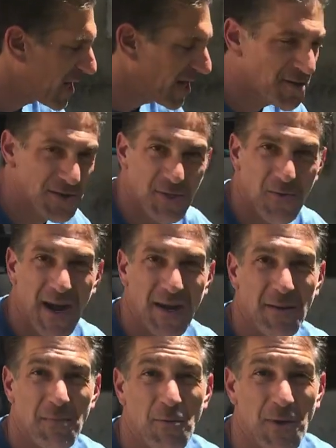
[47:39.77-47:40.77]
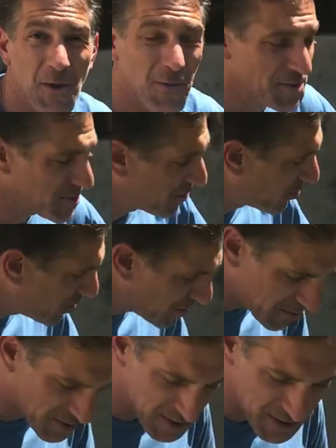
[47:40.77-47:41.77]
colors around it, but we don't want the
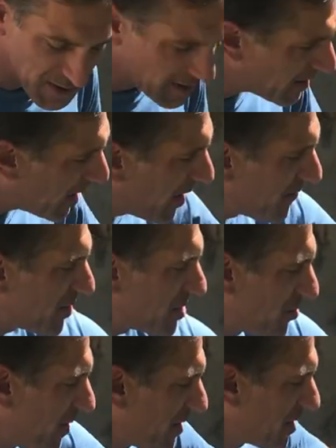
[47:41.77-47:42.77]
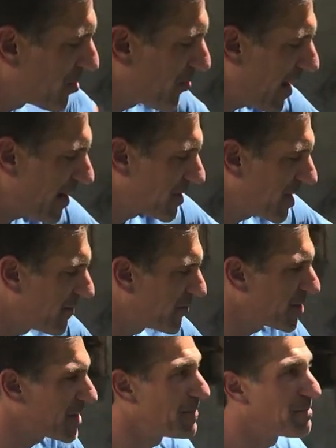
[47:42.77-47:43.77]
roots of the surrounding ground cover
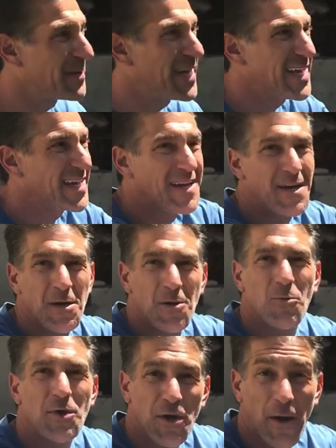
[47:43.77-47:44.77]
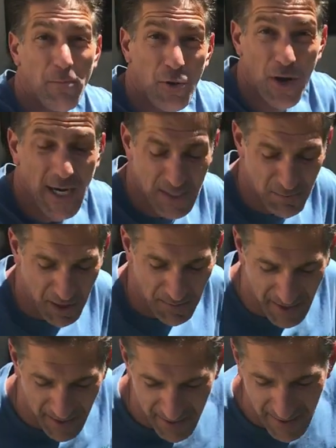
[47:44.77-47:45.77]
to compete with our prized
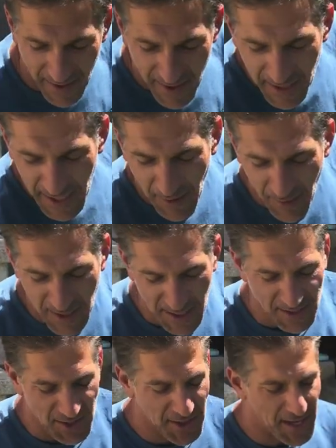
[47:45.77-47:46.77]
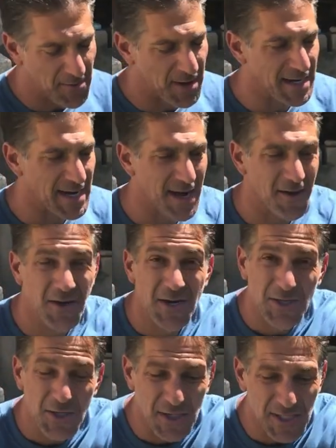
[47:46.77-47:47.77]
plumeria. And we're gonna do that right now
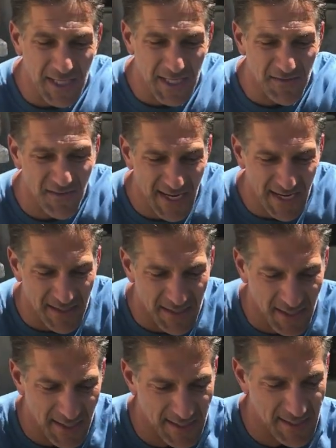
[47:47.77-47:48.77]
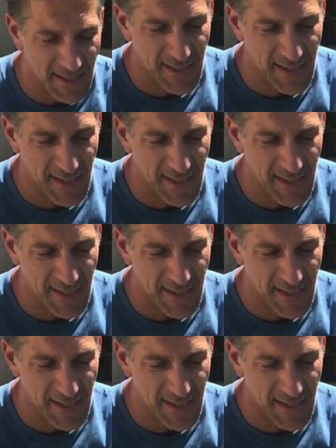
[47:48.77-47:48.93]
using these vincas. And you can see